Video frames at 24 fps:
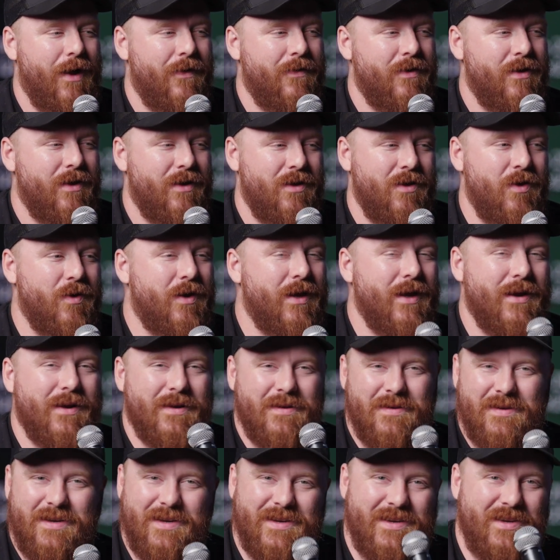you
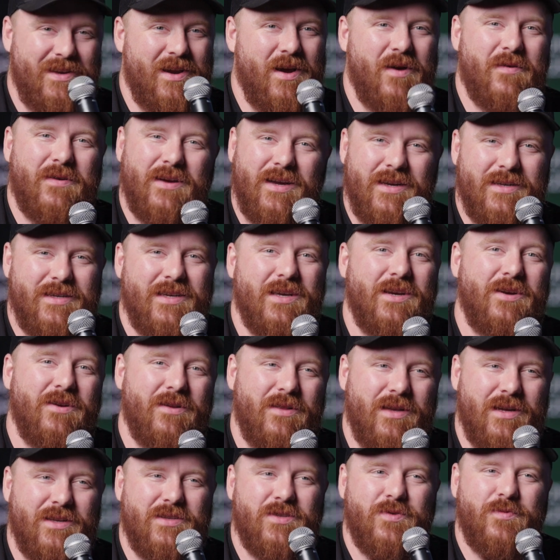can,
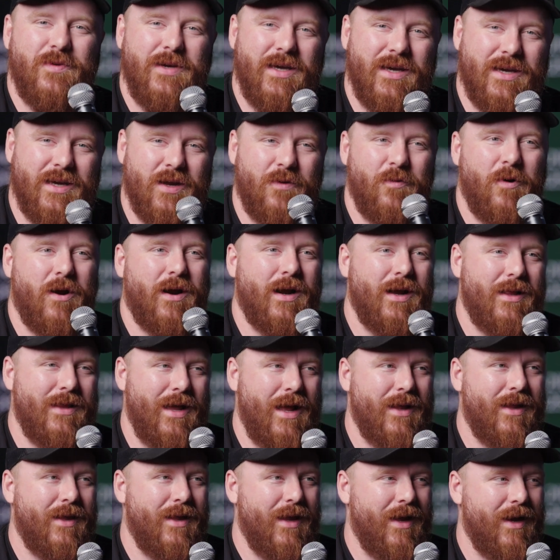continually tweak and work on
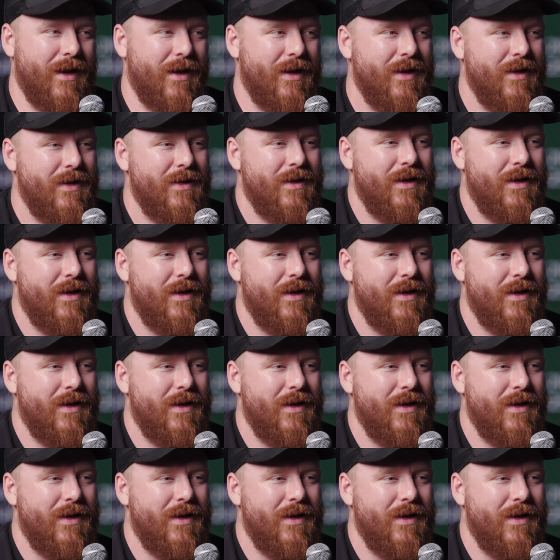that thing